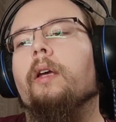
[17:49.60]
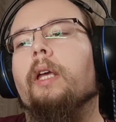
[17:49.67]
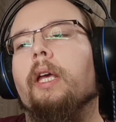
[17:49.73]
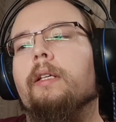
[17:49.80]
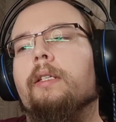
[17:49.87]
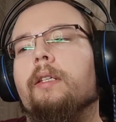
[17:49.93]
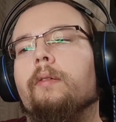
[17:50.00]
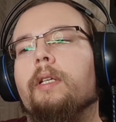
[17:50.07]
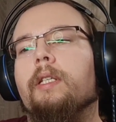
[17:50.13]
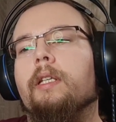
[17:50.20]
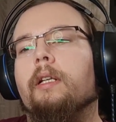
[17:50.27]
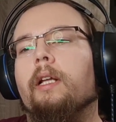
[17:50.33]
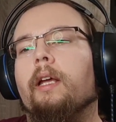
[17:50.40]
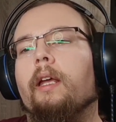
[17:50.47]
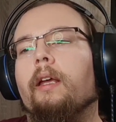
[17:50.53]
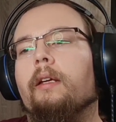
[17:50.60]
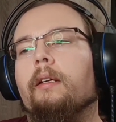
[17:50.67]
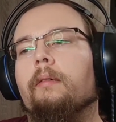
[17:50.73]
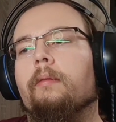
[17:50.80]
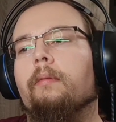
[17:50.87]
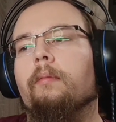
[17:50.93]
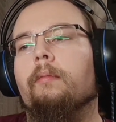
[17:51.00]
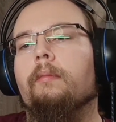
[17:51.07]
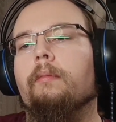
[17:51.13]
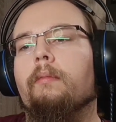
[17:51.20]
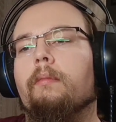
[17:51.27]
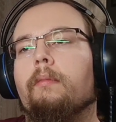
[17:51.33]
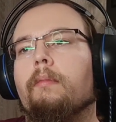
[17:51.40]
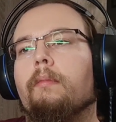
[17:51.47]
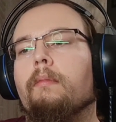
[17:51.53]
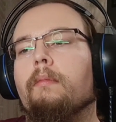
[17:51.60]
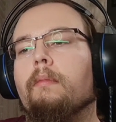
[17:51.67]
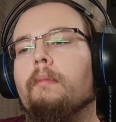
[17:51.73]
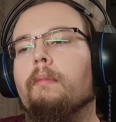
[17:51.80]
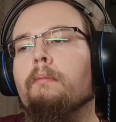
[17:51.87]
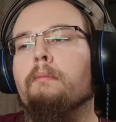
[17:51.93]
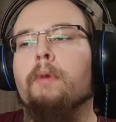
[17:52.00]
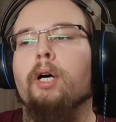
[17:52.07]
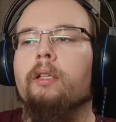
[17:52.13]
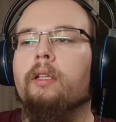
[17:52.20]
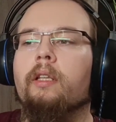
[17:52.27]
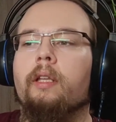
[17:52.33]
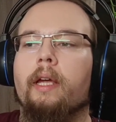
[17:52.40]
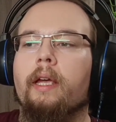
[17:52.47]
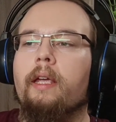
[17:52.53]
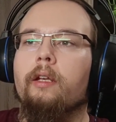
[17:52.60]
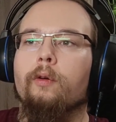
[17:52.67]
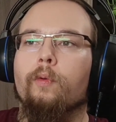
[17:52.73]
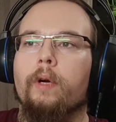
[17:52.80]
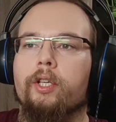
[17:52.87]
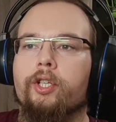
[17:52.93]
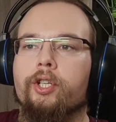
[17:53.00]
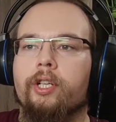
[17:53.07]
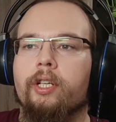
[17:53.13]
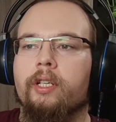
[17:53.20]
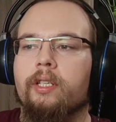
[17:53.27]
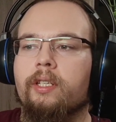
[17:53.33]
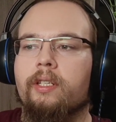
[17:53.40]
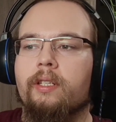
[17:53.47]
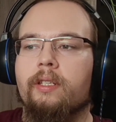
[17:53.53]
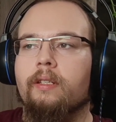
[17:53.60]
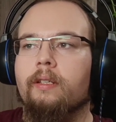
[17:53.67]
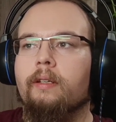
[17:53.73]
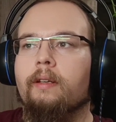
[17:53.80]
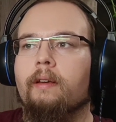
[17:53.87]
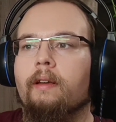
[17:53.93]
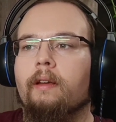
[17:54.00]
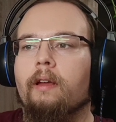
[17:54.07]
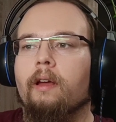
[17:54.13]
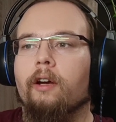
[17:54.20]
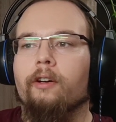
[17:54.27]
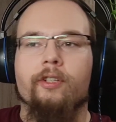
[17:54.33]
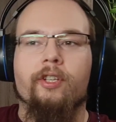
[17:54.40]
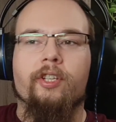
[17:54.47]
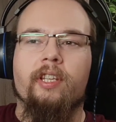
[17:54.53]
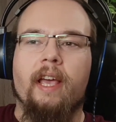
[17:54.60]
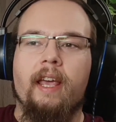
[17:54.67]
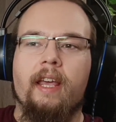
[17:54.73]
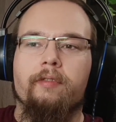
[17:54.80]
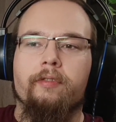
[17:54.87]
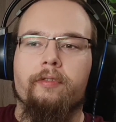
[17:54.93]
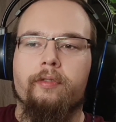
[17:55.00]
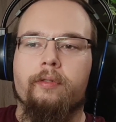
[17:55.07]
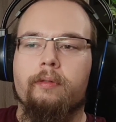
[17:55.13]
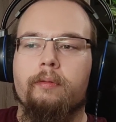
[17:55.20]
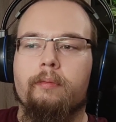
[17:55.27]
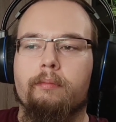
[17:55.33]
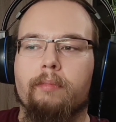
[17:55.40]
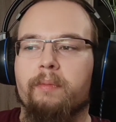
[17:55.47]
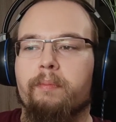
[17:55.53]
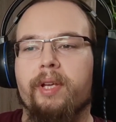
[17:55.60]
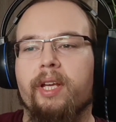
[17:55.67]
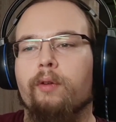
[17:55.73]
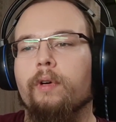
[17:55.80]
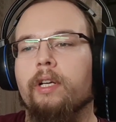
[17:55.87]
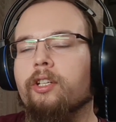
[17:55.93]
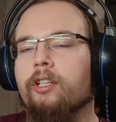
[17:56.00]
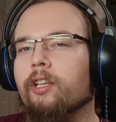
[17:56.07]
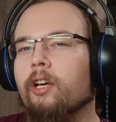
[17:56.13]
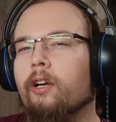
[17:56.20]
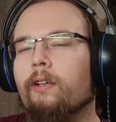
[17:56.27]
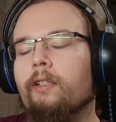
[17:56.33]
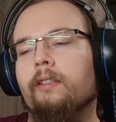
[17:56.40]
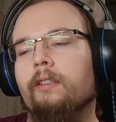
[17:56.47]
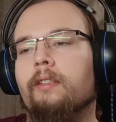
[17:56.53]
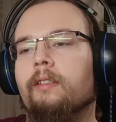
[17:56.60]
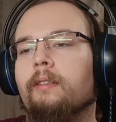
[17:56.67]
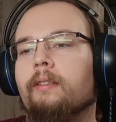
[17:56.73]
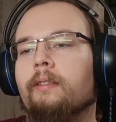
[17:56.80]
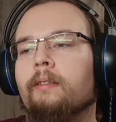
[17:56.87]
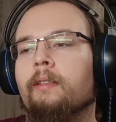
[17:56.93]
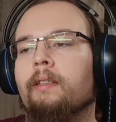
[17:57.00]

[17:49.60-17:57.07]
Okay, so is it like mundane wishes are safe, but big wishes aren't?